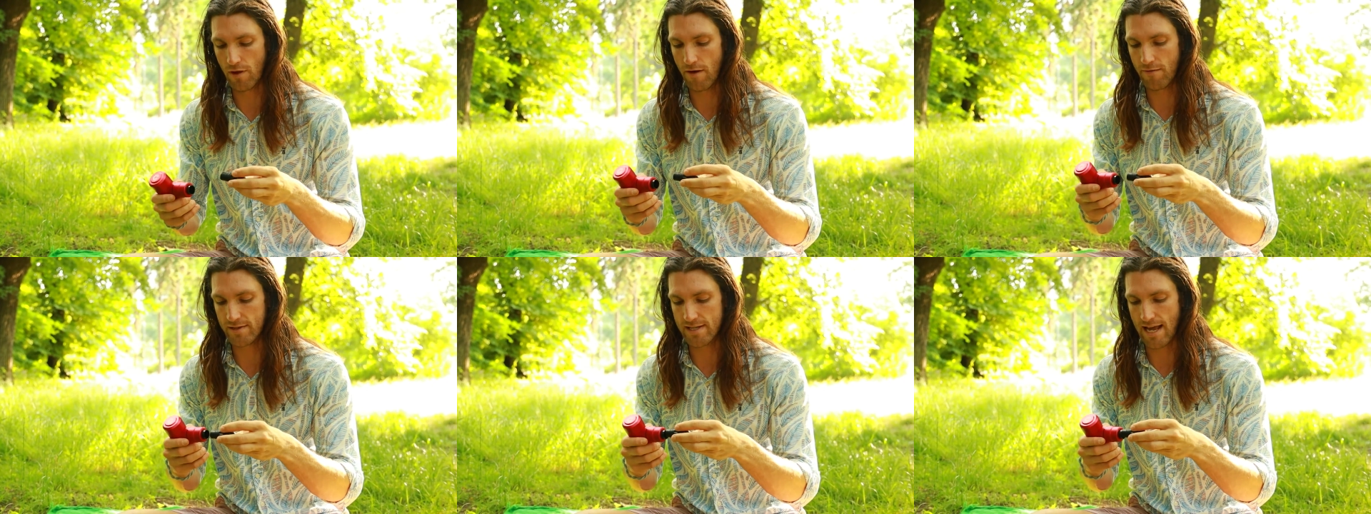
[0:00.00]

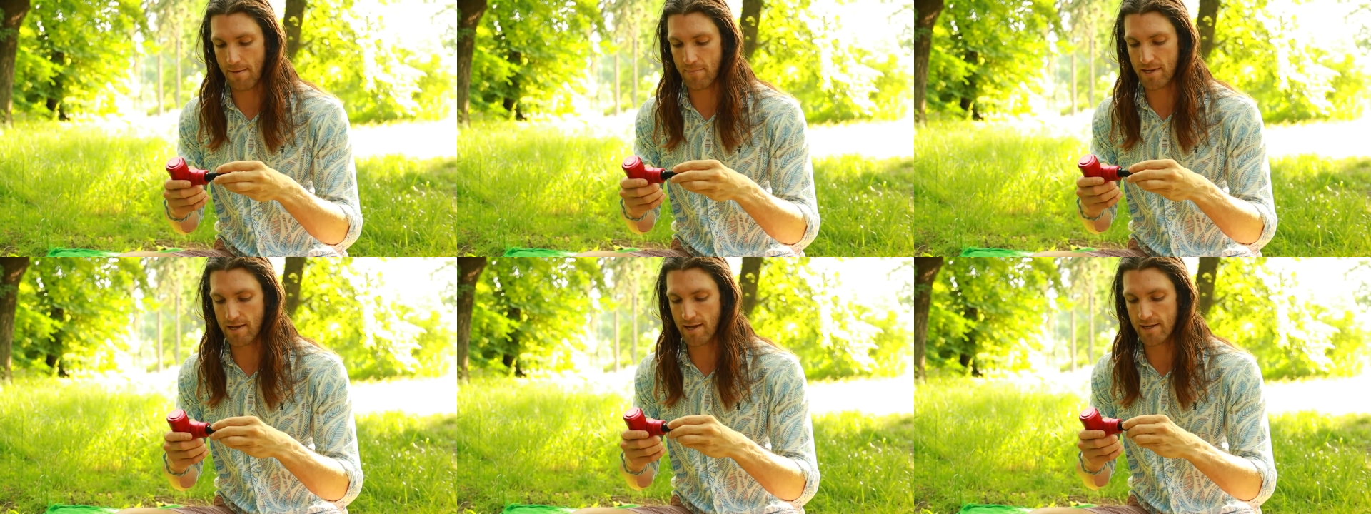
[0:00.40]
of is
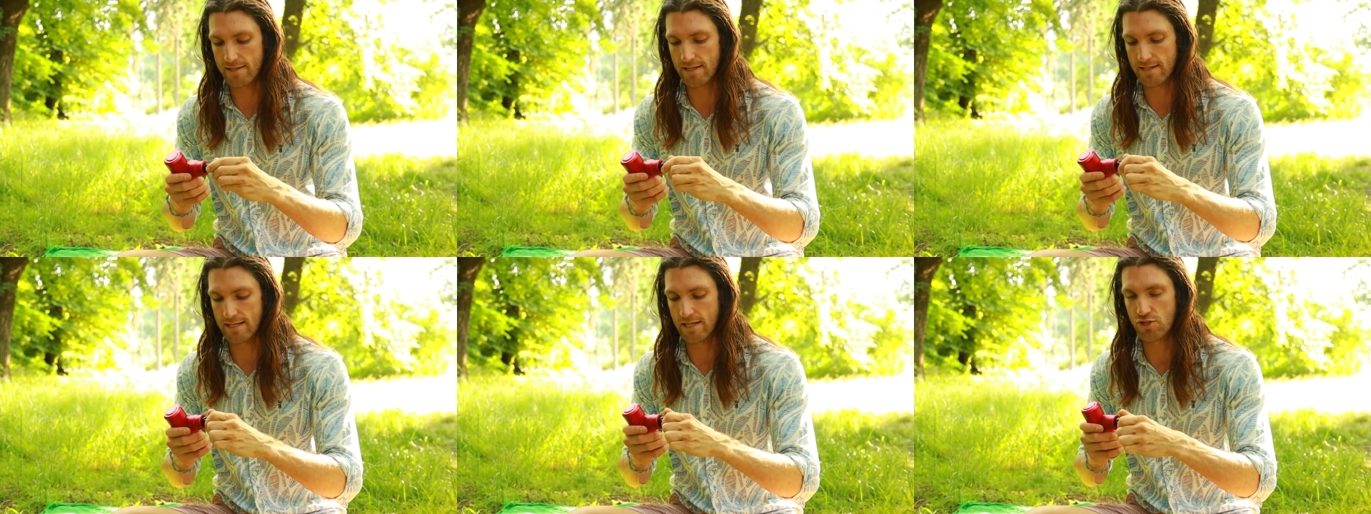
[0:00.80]
that
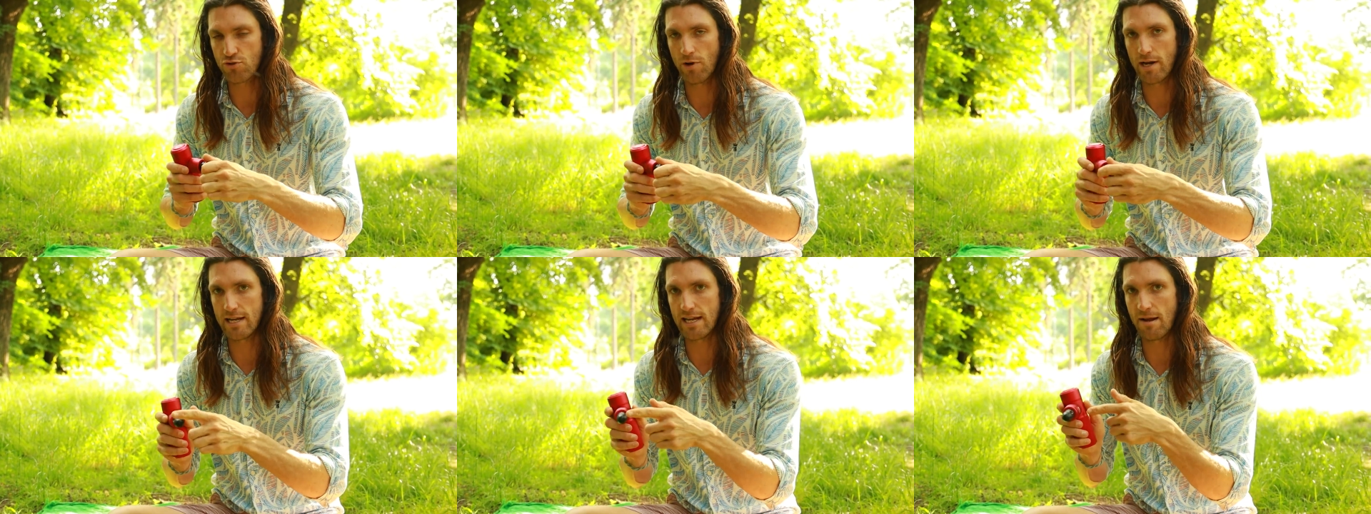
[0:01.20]
because this is
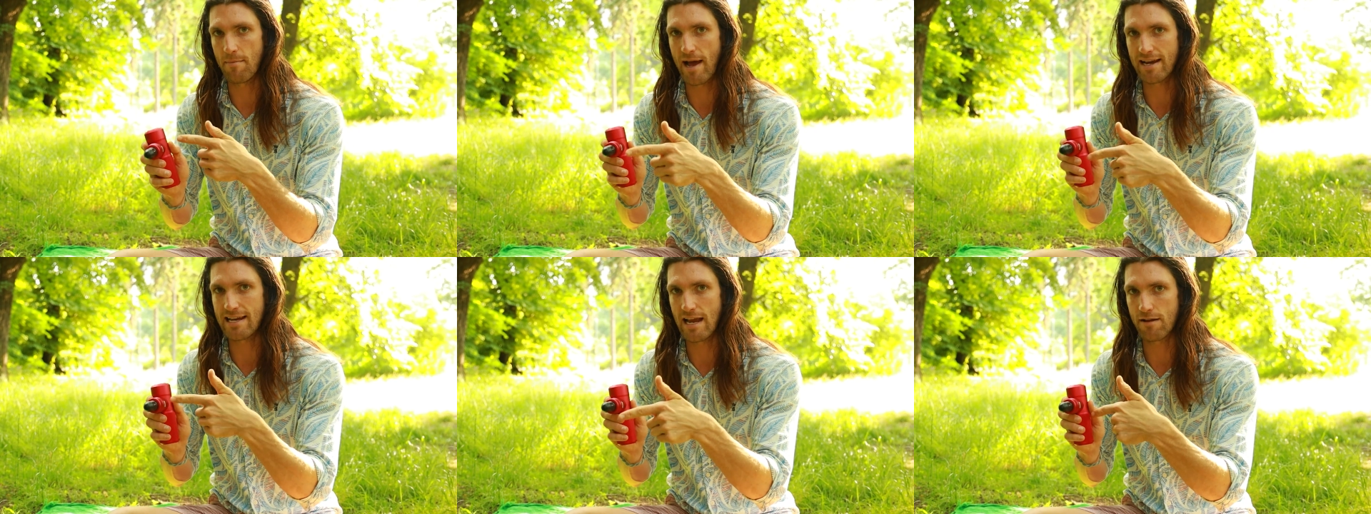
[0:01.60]
creating a
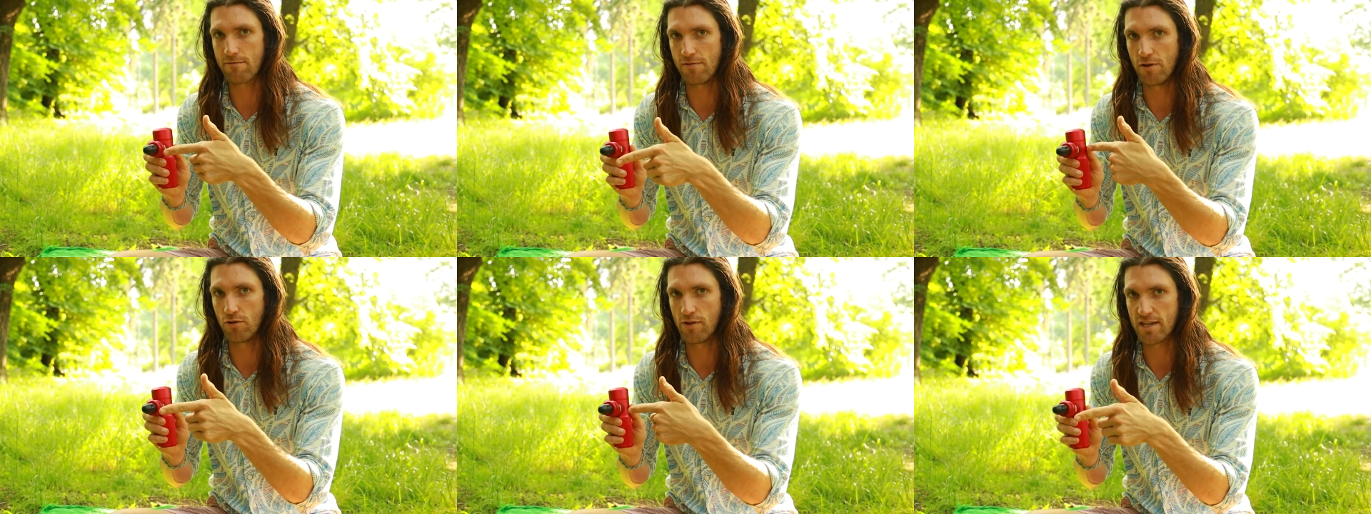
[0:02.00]
magnetic
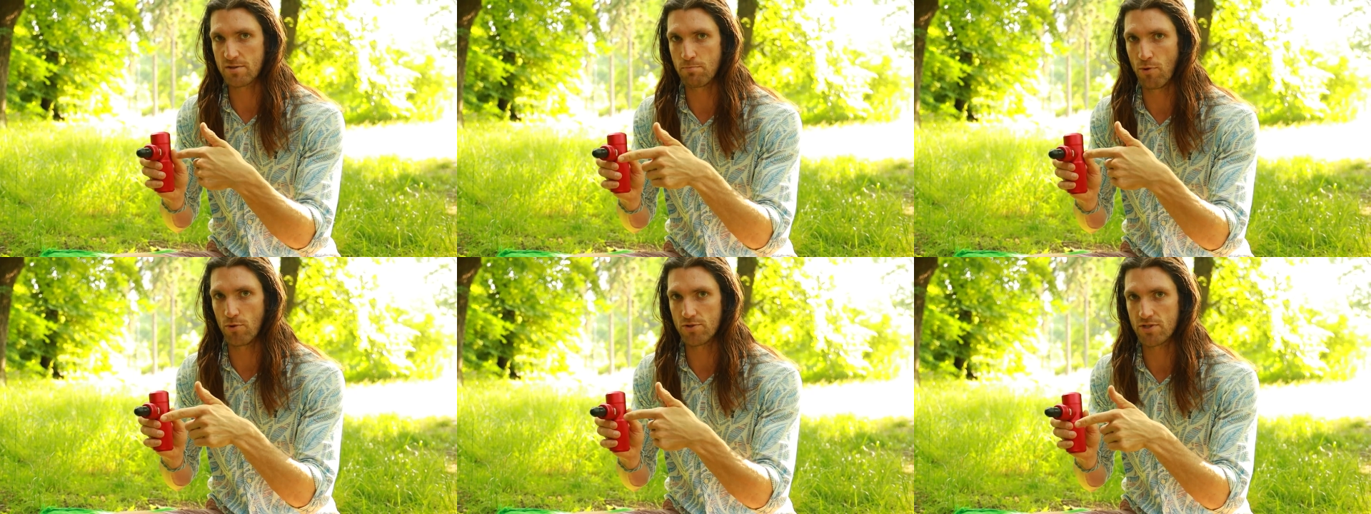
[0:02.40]
field
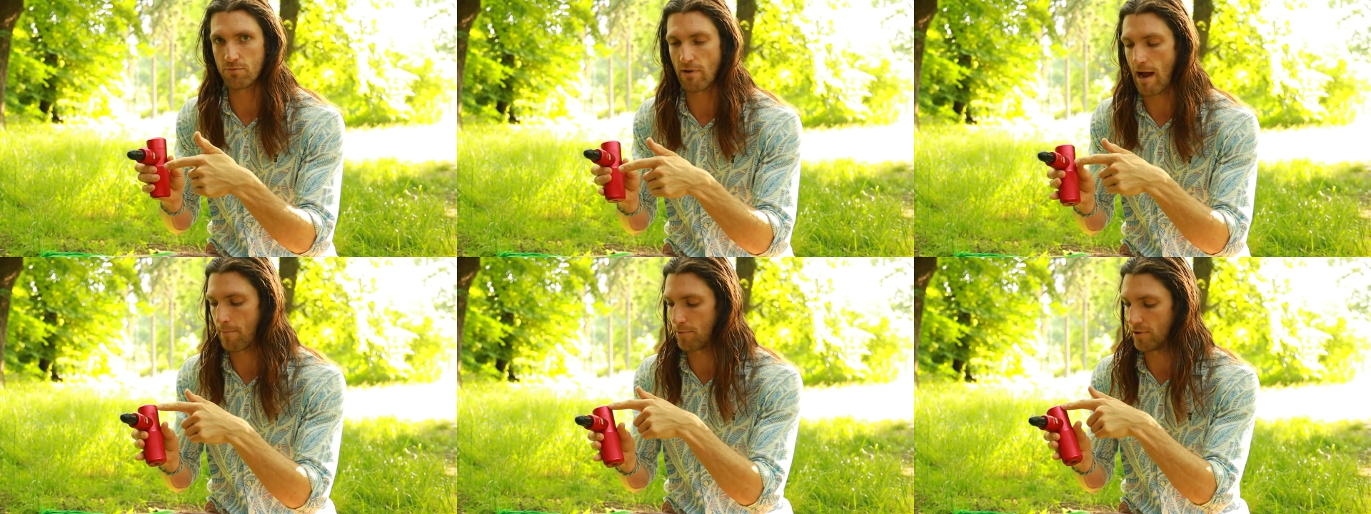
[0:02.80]
that's
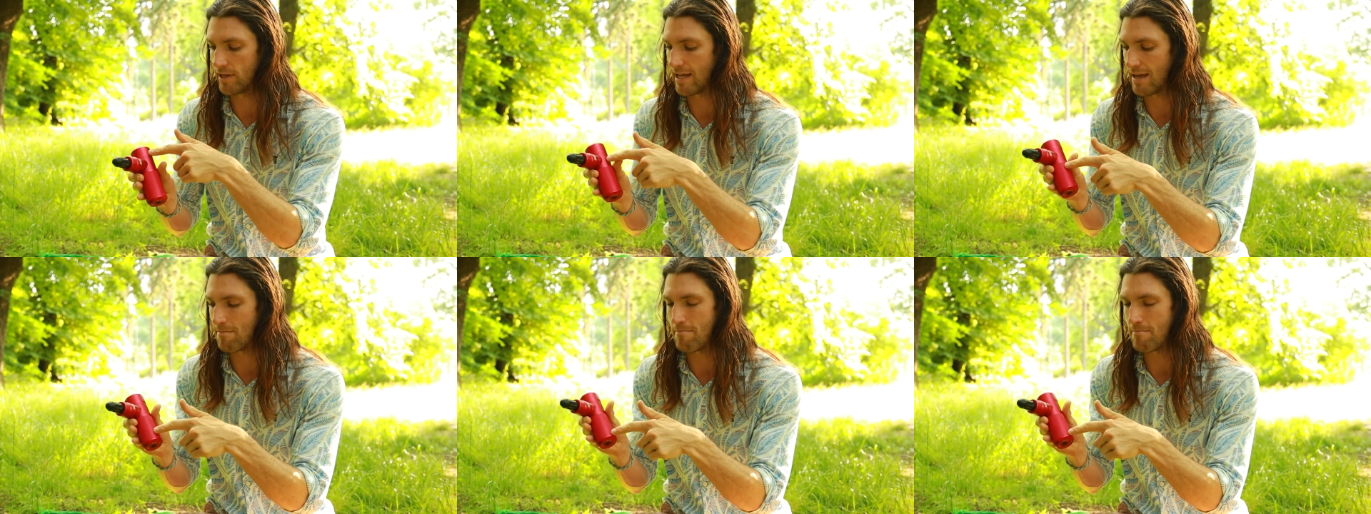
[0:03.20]
pulsing rapidly,